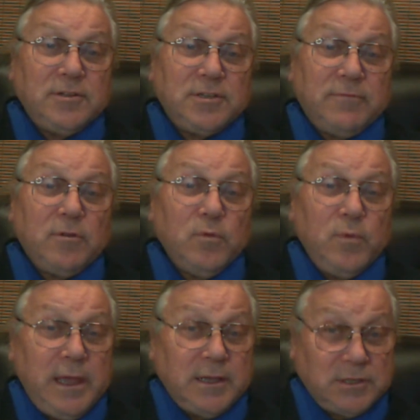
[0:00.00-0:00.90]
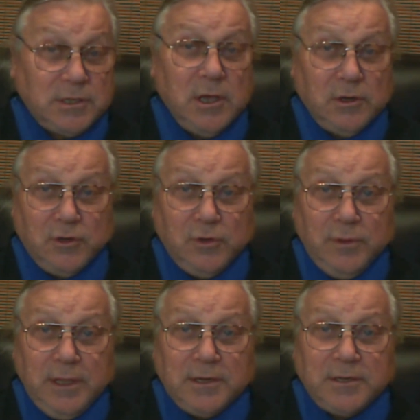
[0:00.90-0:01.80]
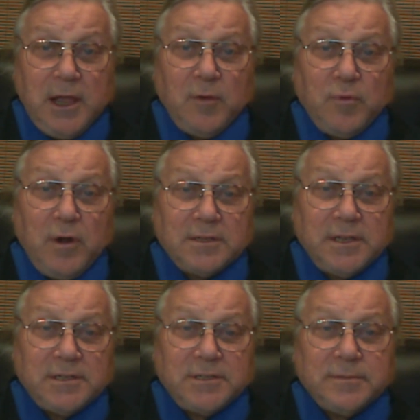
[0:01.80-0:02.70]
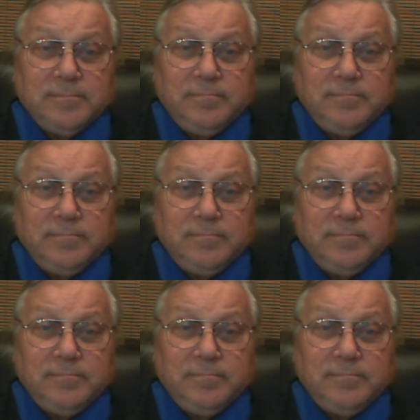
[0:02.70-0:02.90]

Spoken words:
several weeks to the entire process.